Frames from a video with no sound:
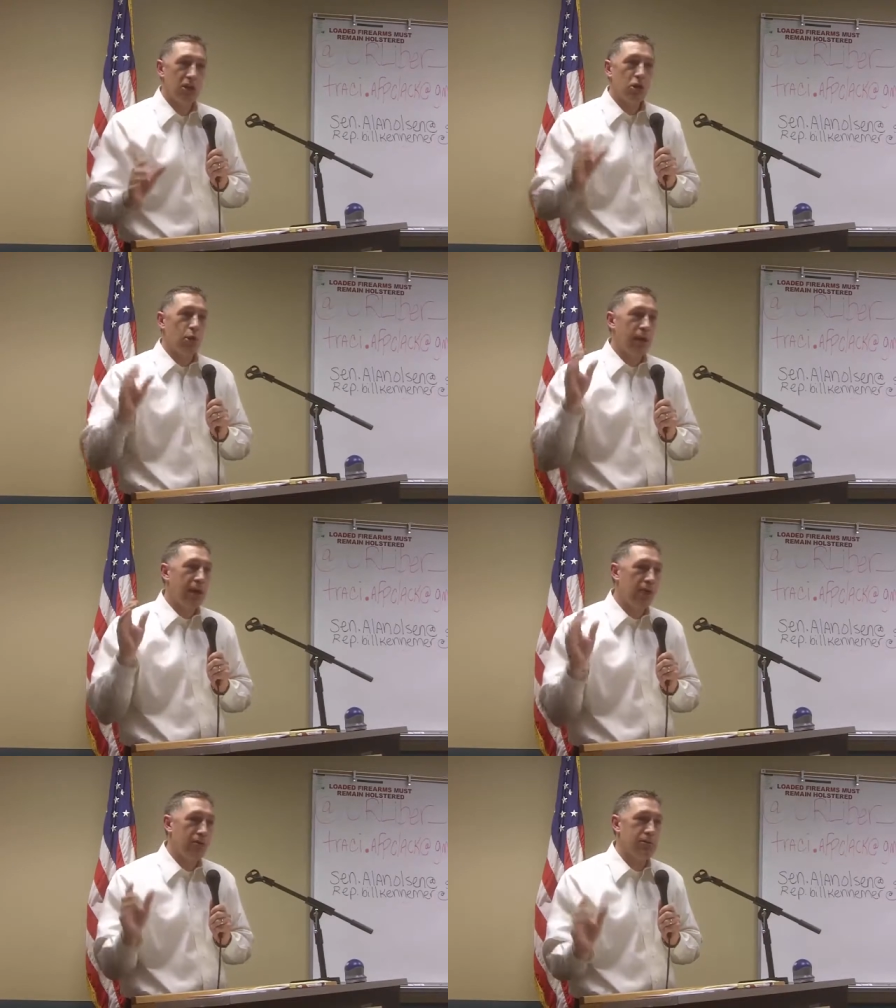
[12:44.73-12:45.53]

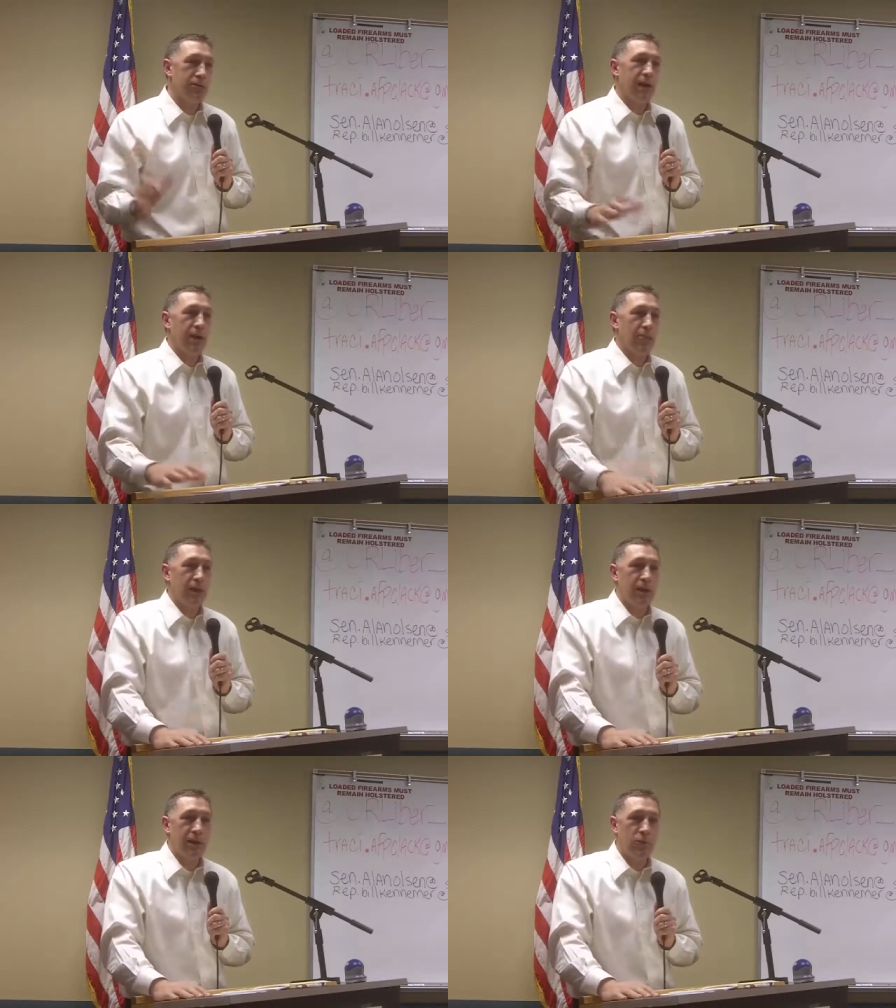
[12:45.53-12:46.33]
going out and
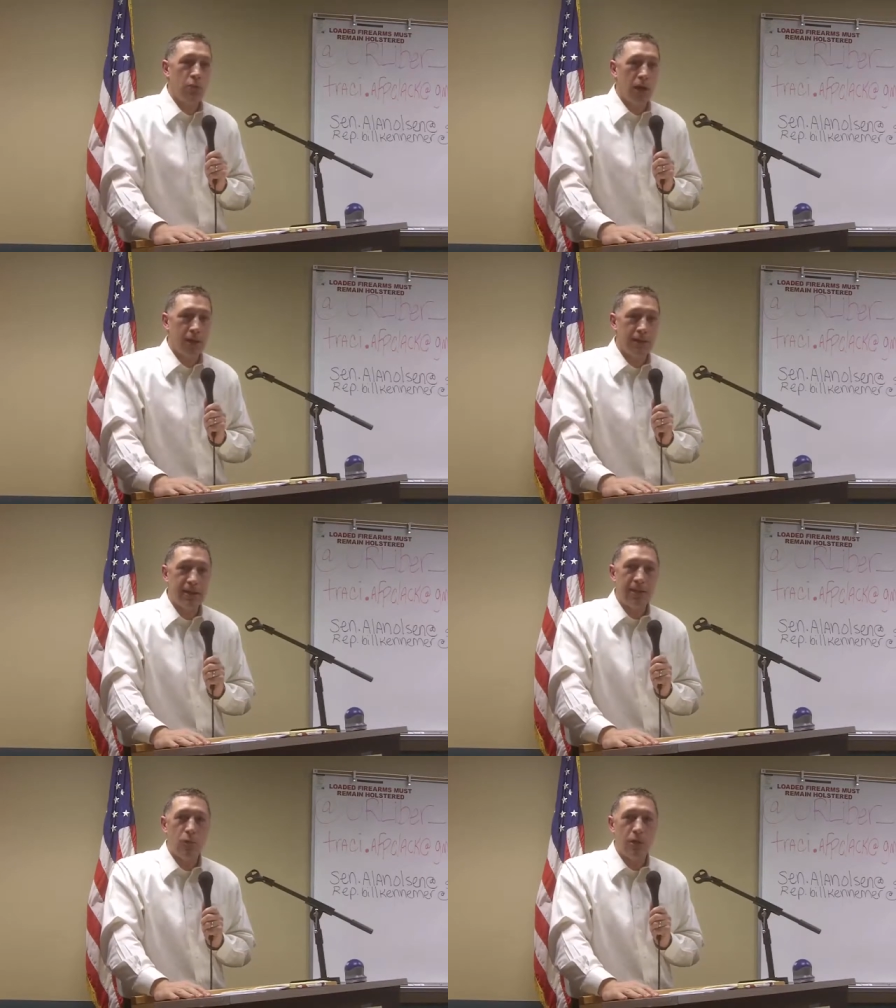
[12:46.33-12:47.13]
campaigning and walking
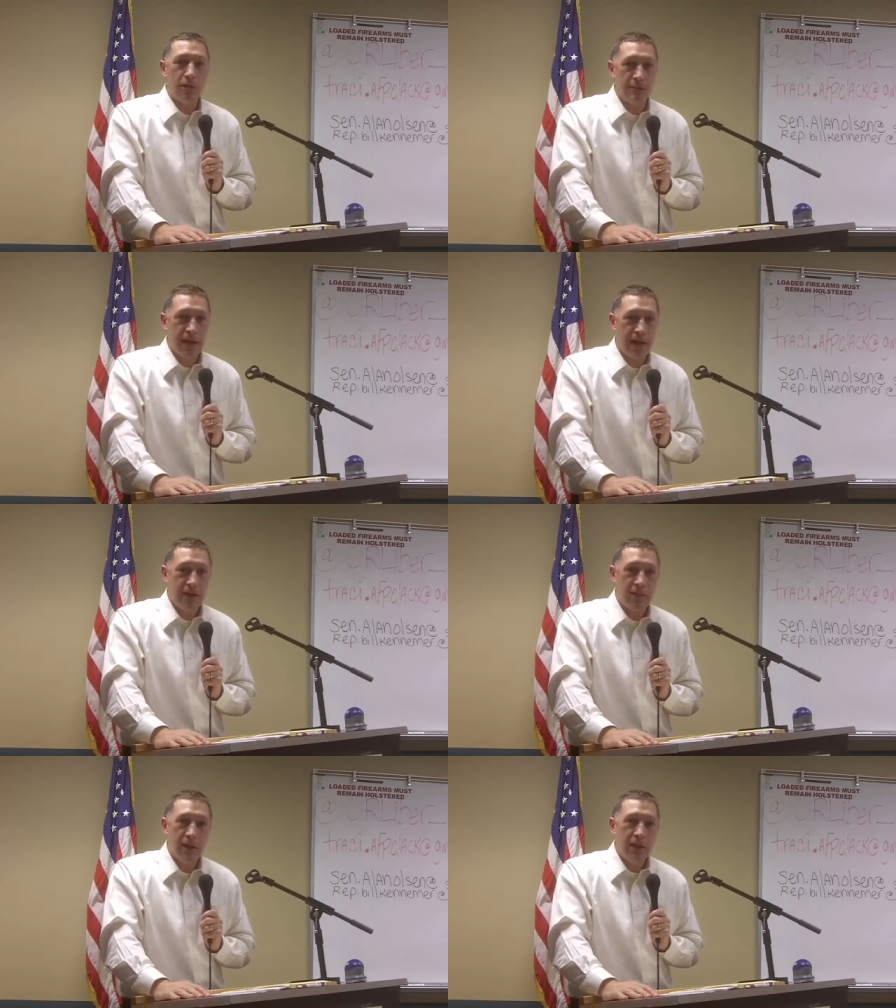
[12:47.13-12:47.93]
that one
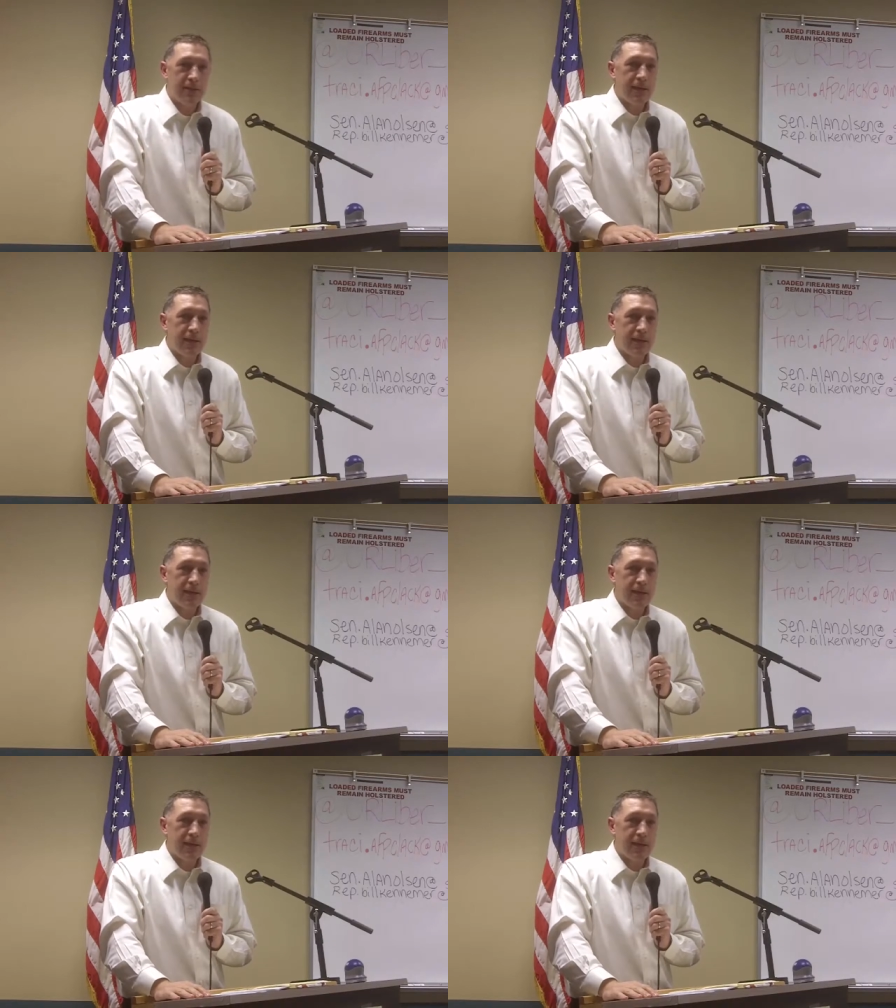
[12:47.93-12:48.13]
time,